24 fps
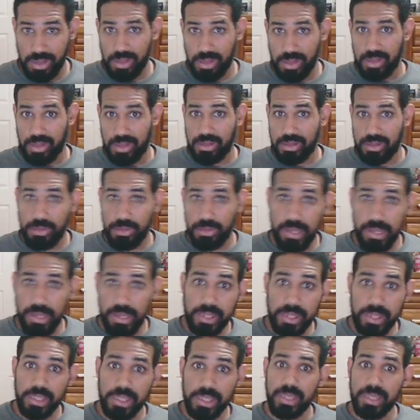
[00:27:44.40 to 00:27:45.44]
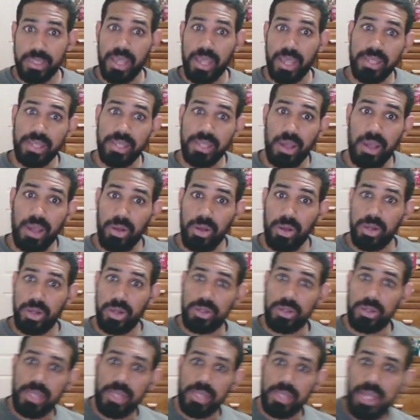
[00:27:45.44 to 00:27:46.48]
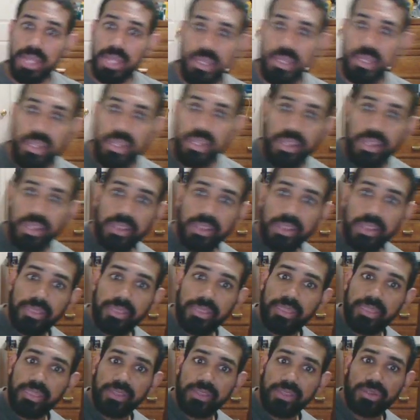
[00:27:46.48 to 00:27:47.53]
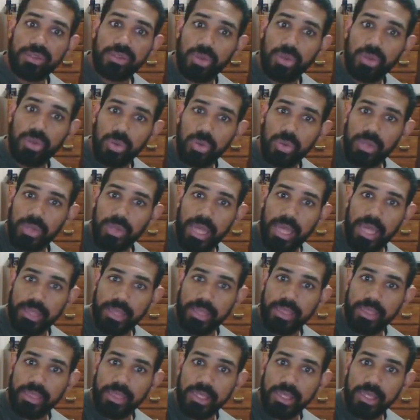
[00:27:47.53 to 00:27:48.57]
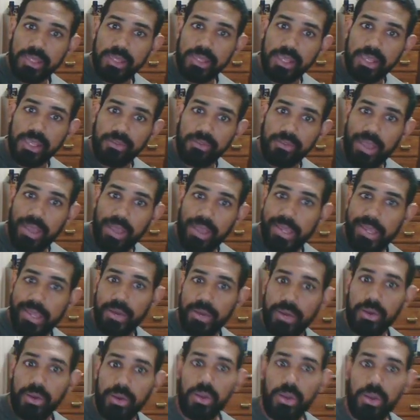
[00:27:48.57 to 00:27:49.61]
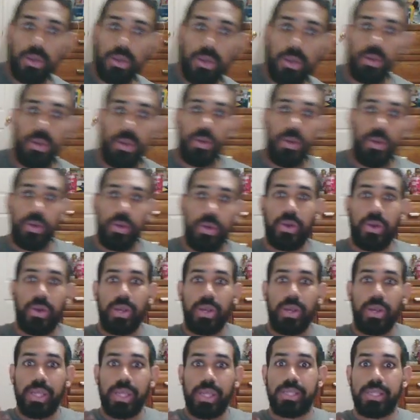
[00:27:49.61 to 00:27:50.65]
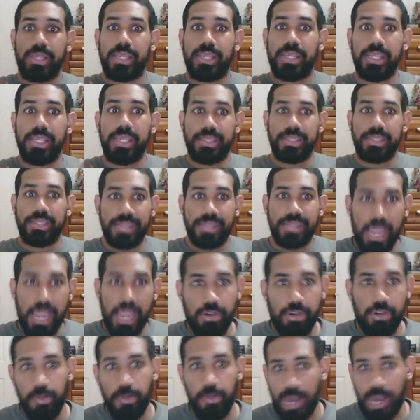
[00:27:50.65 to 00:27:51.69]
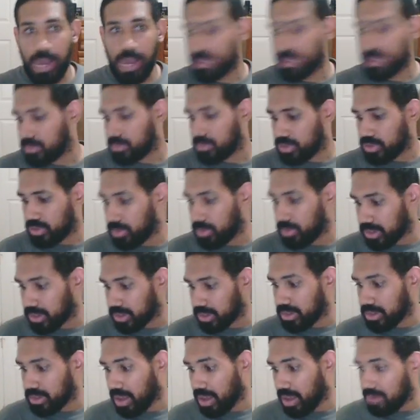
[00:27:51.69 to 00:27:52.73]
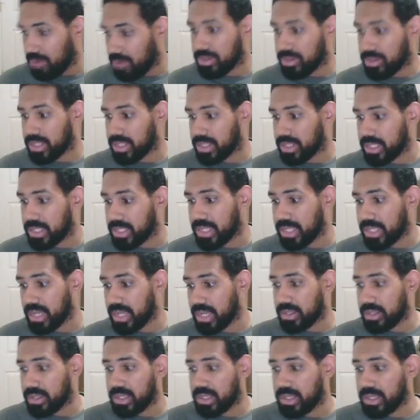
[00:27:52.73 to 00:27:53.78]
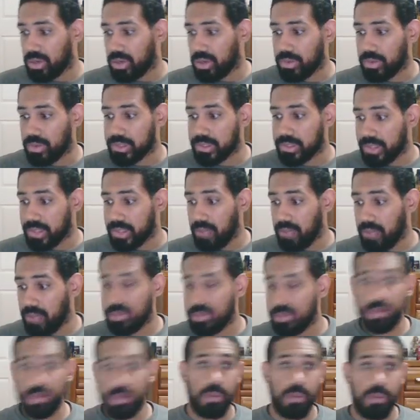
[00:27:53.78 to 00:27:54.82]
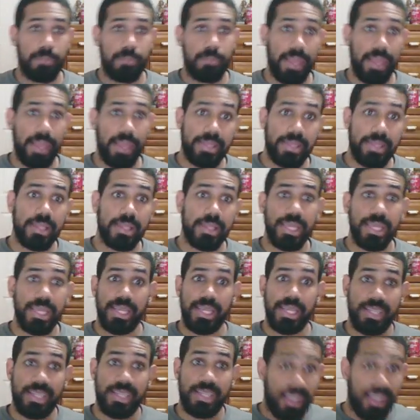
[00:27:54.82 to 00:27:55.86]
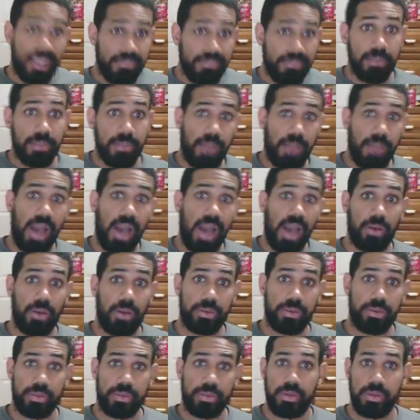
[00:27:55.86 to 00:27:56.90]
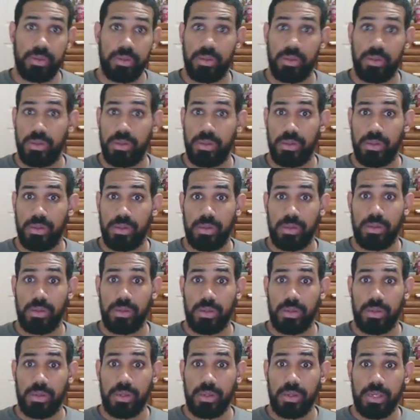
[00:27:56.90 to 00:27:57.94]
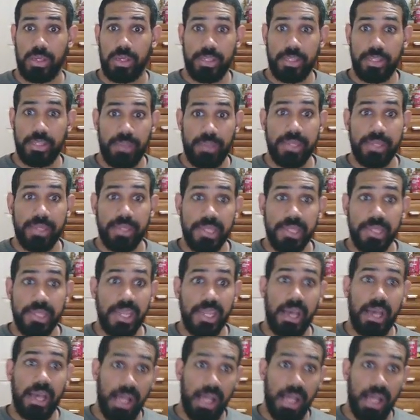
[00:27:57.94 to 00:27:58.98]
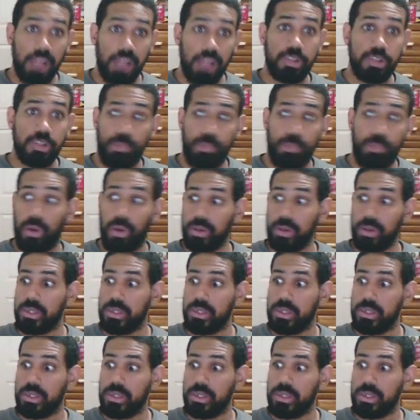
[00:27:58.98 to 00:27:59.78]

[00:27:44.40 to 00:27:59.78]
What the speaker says: So basically that's how he looks, and the suit, like this thing right here, is his necroplasm suit, because obviously he did a deal with the devil, so basically it gives him powers. He's basically a hell spawn,